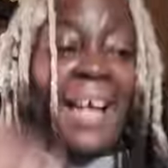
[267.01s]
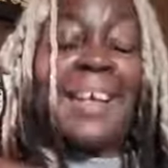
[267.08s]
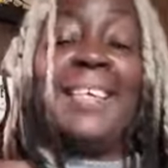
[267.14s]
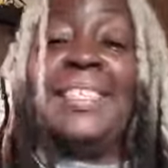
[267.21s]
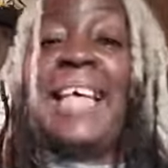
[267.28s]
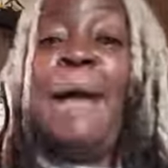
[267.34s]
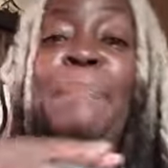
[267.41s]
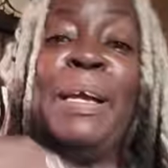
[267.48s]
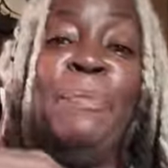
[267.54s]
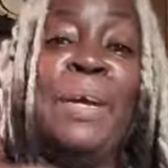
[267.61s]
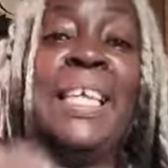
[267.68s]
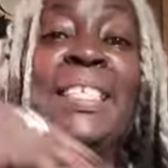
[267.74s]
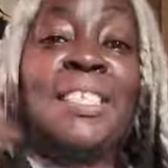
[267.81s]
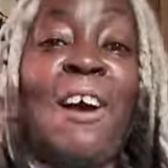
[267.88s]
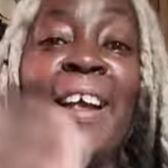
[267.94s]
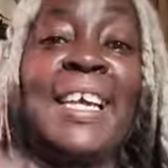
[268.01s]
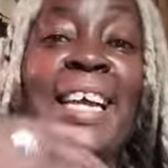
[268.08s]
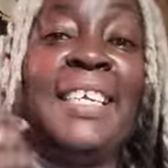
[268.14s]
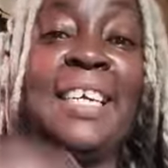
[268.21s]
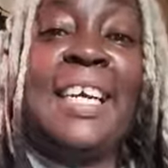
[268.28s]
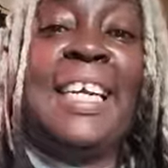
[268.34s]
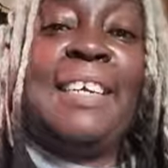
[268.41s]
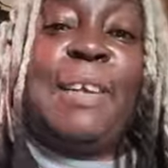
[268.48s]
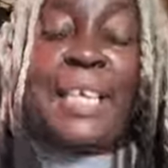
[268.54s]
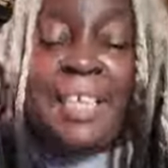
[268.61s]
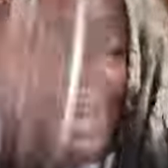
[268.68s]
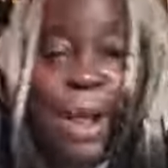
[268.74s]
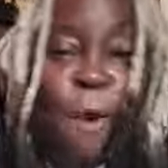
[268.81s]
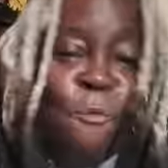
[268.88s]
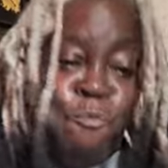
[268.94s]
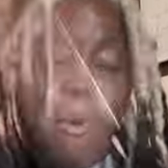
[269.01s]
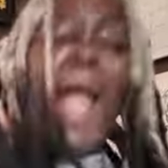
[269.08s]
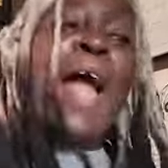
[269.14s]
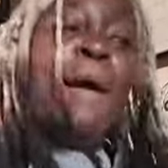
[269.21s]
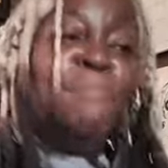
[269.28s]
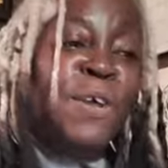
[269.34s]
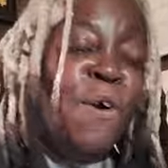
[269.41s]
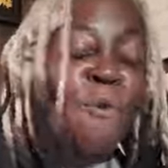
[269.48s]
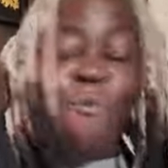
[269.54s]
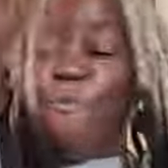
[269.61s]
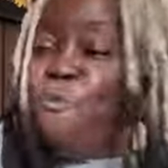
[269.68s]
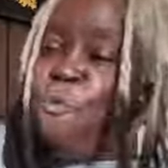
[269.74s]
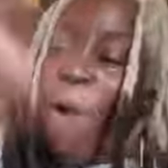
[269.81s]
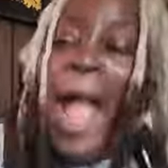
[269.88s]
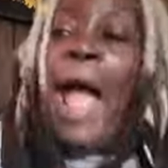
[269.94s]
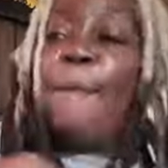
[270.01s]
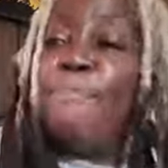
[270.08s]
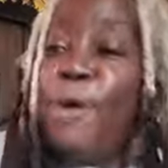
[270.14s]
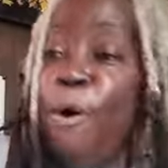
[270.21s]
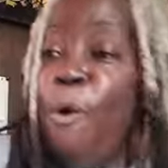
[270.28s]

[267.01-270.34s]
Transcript: Because, I mean, when it started getting good, he get whack, whack,